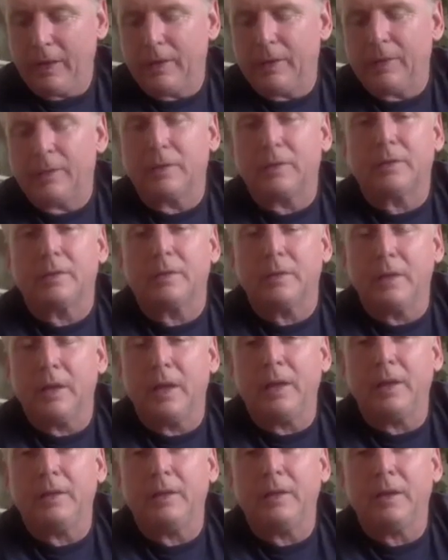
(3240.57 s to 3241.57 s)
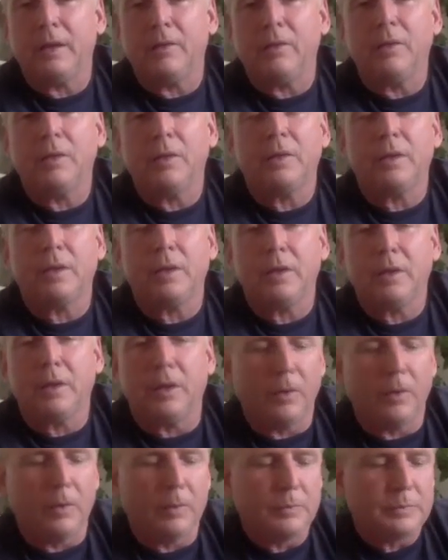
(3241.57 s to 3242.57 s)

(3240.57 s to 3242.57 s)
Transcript: Just letting everything go.